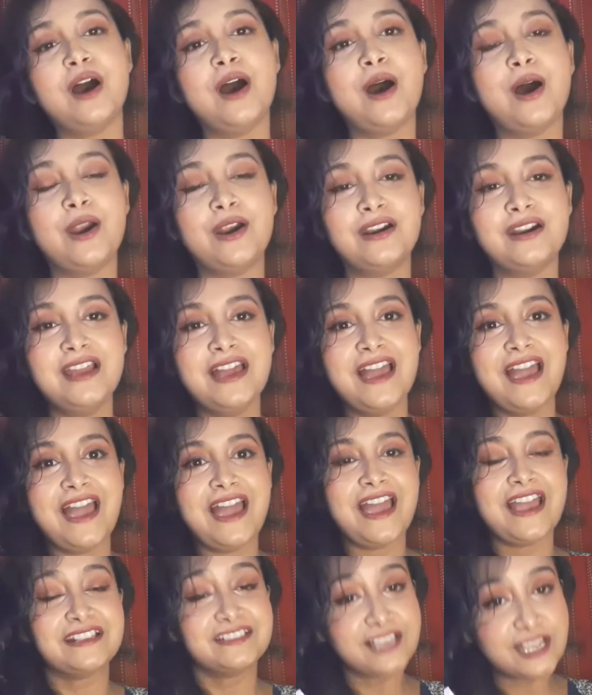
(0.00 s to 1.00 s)
are
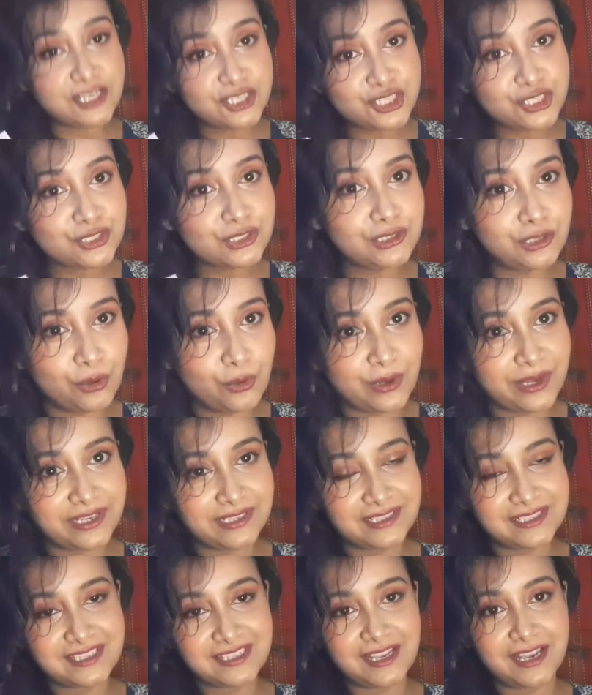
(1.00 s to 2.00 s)
essential
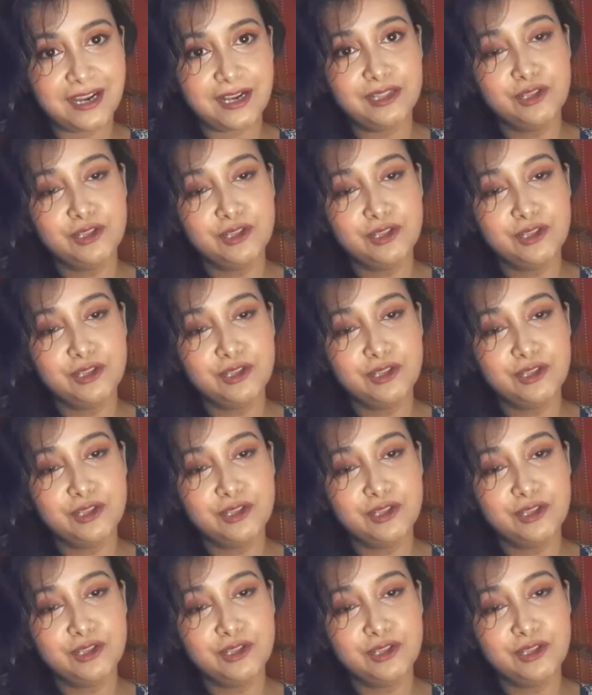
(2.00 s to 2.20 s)
oils,